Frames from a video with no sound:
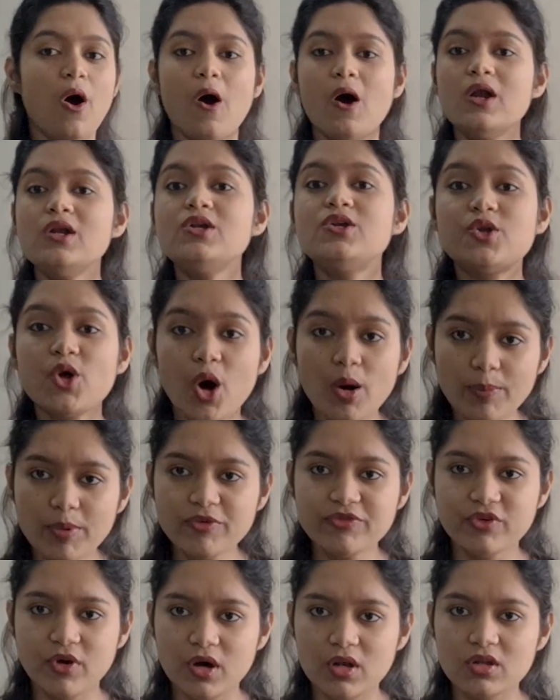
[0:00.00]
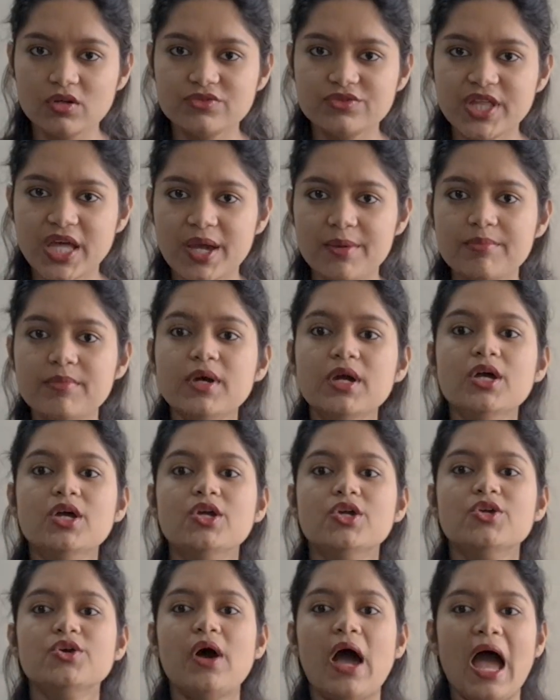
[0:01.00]
on top of all of them
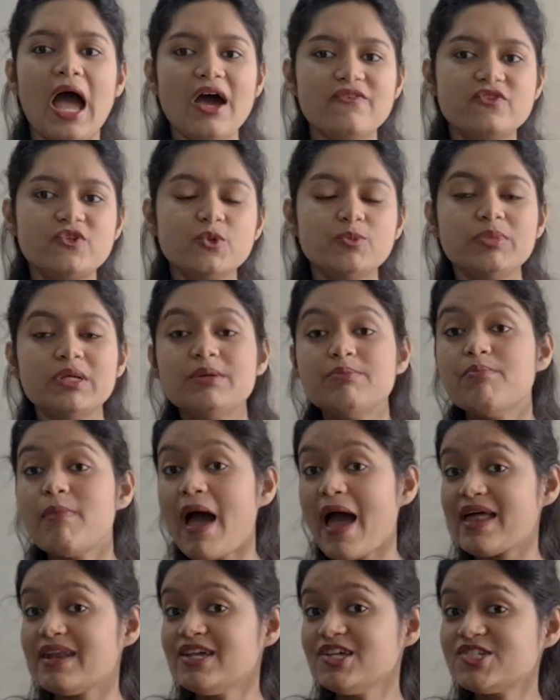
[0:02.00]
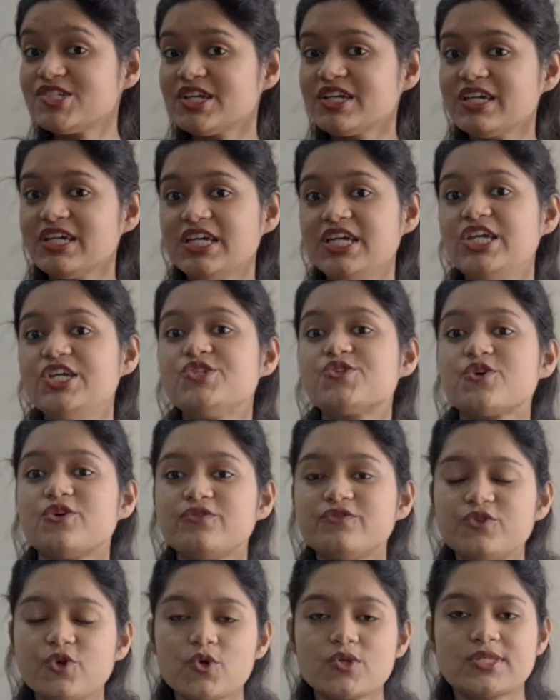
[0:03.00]
you have to be managing each
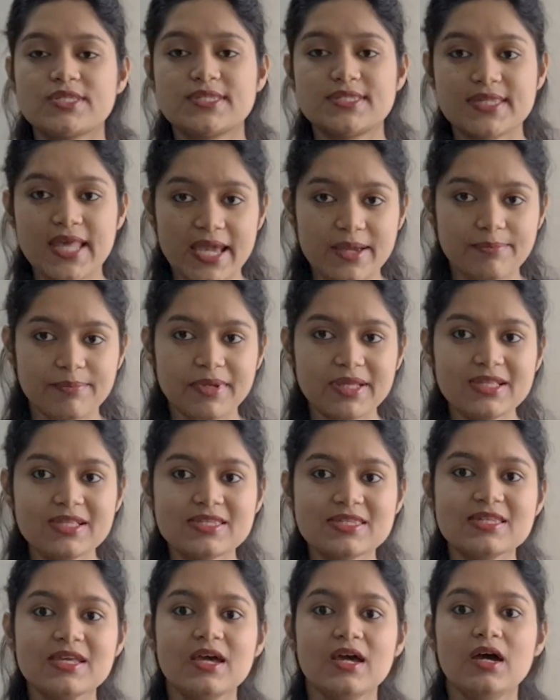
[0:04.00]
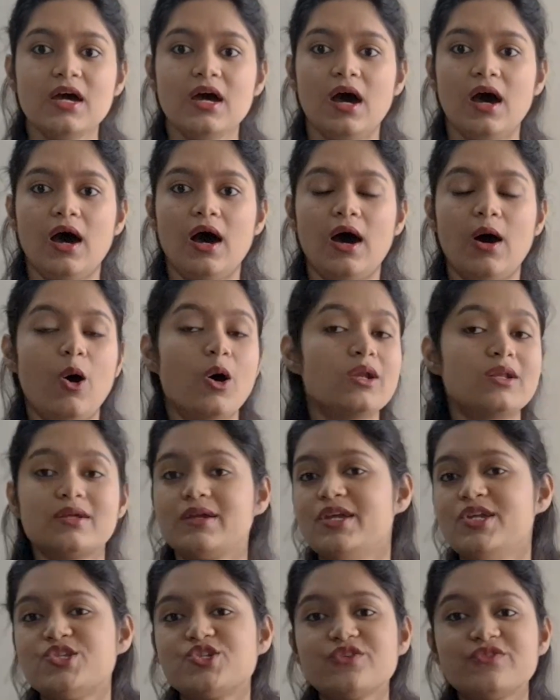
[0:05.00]
of those segments uh, or
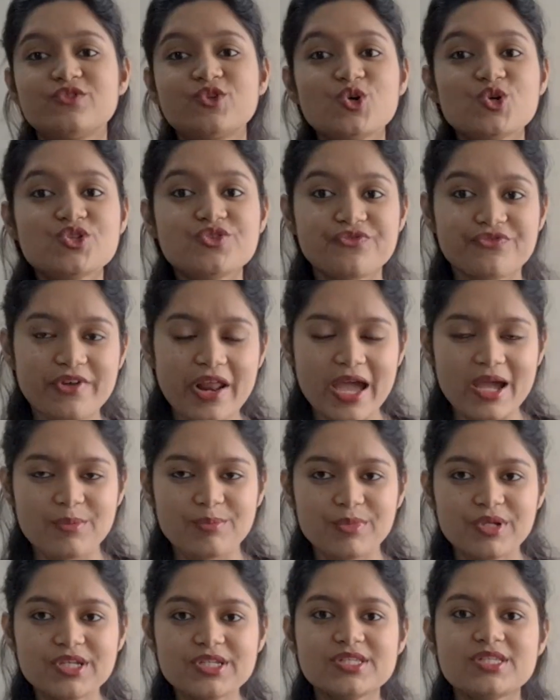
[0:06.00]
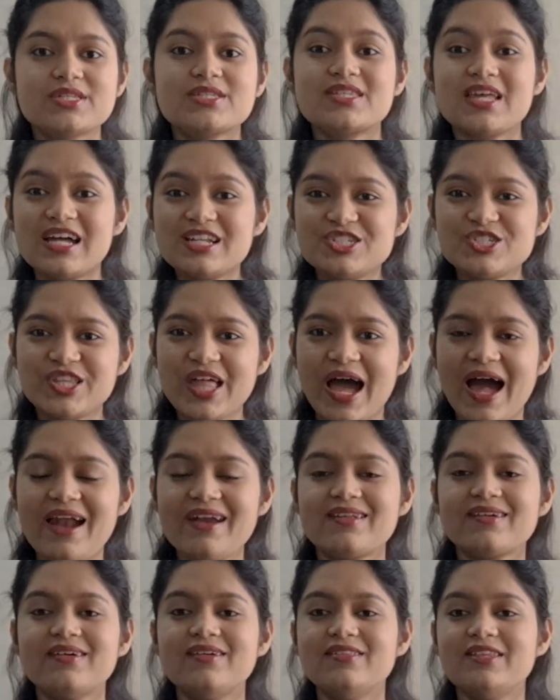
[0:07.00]
each of those fragments such
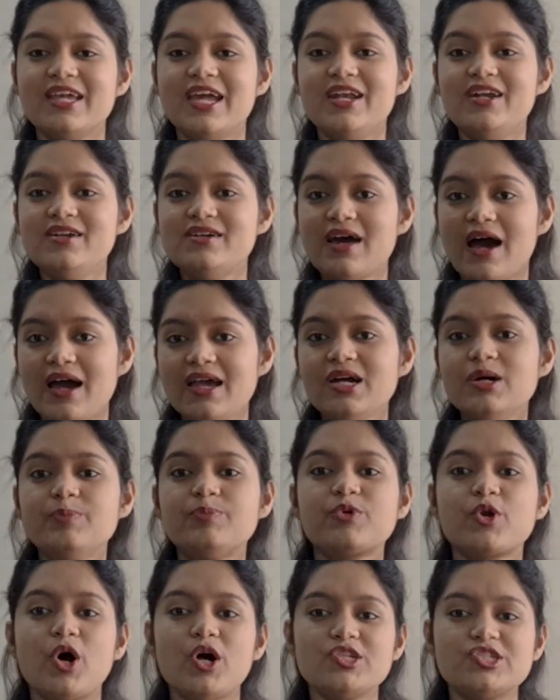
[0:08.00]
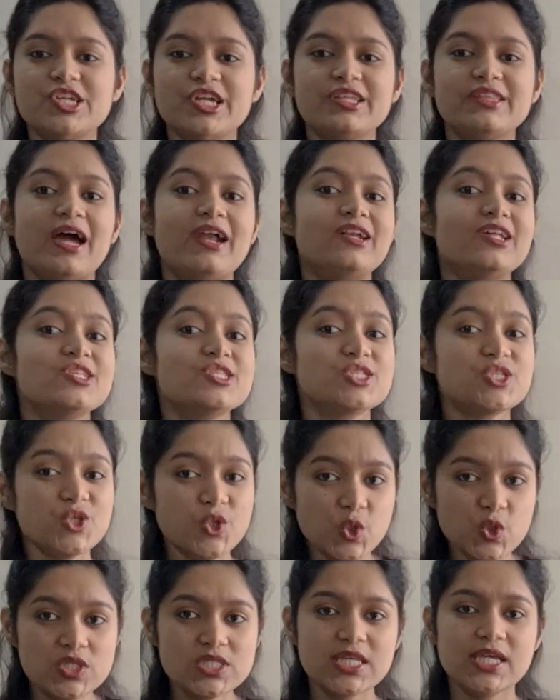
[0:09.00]
that the entire project that is
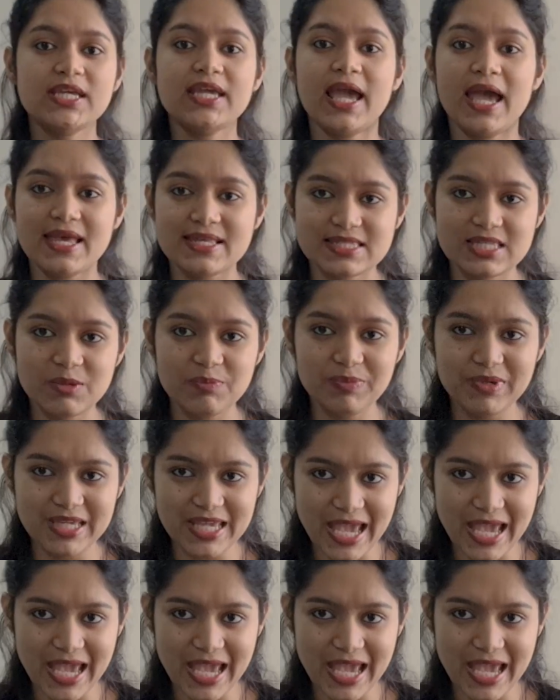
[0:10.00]
using SAP